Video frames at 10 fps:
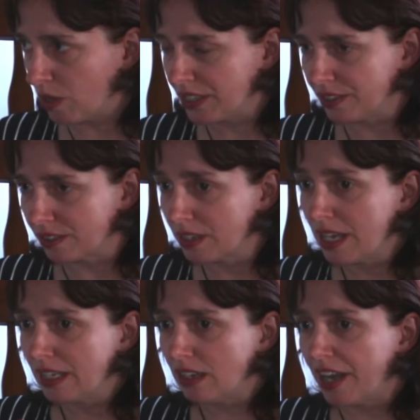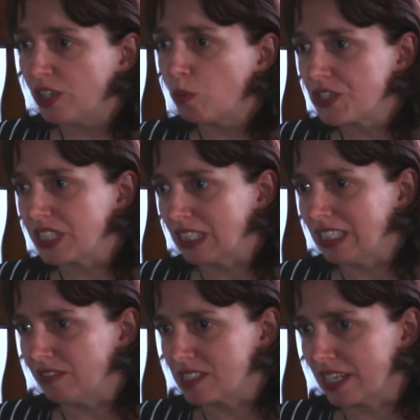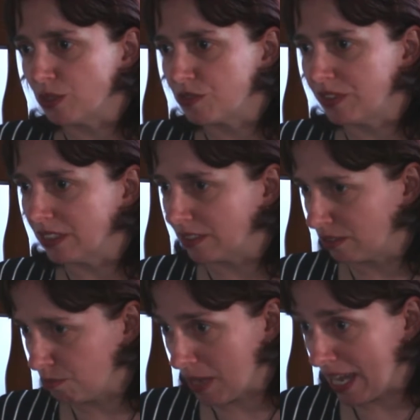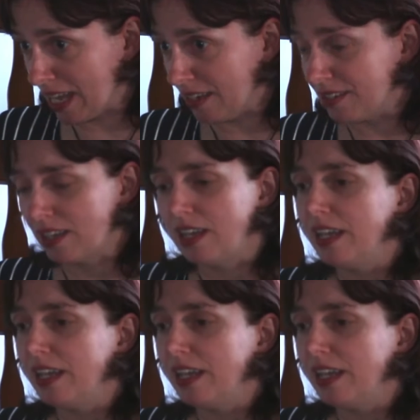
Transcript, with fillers: They want you to I don't want you to leave this house feeling bad.